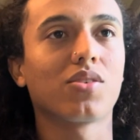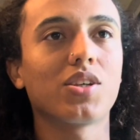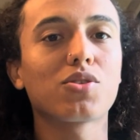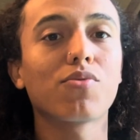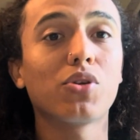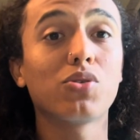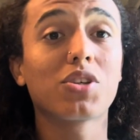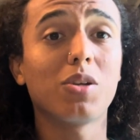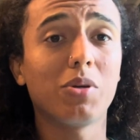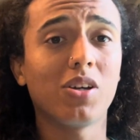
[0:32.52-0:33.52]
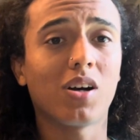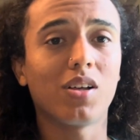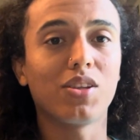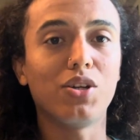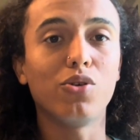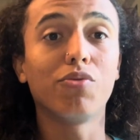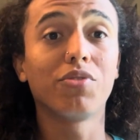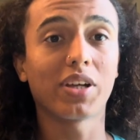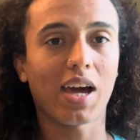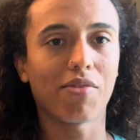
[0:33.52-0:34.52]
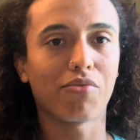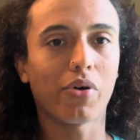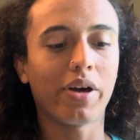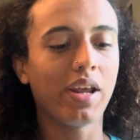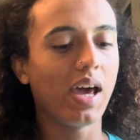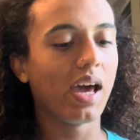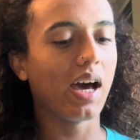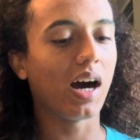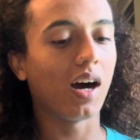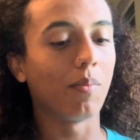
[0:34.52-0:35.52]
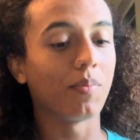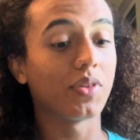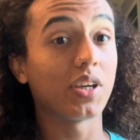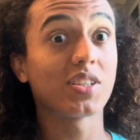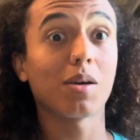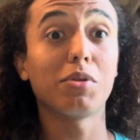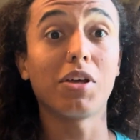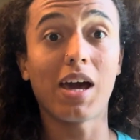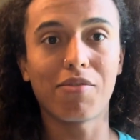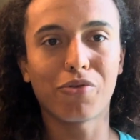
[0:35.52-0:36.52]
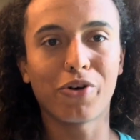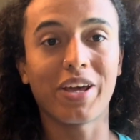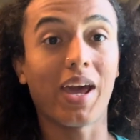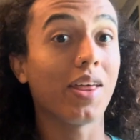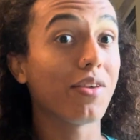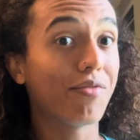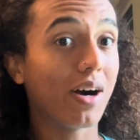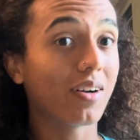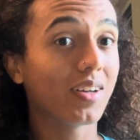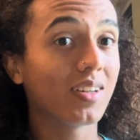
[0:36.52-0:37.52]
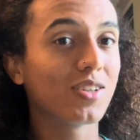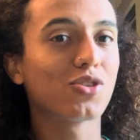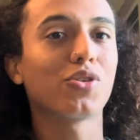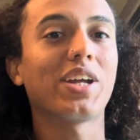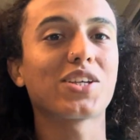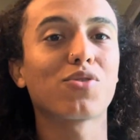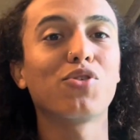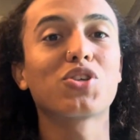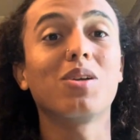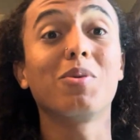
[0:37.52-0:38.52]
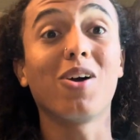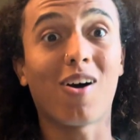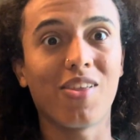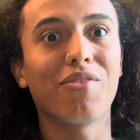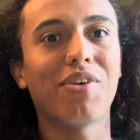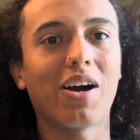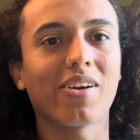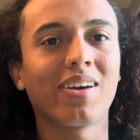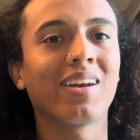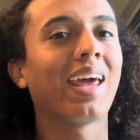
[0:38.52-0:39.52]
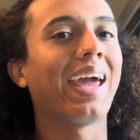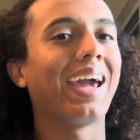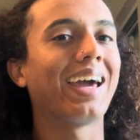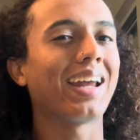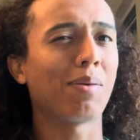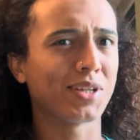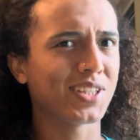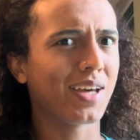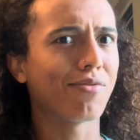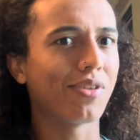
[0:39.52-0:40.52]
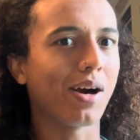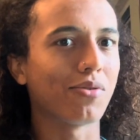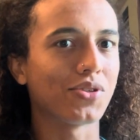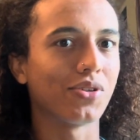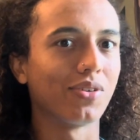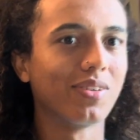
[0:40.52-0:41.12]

this review is going to be on the new FLiK F1. They sent me the F1 and the Falcon, so the next review is going to be on the Falcon, and I'm excited for that one too.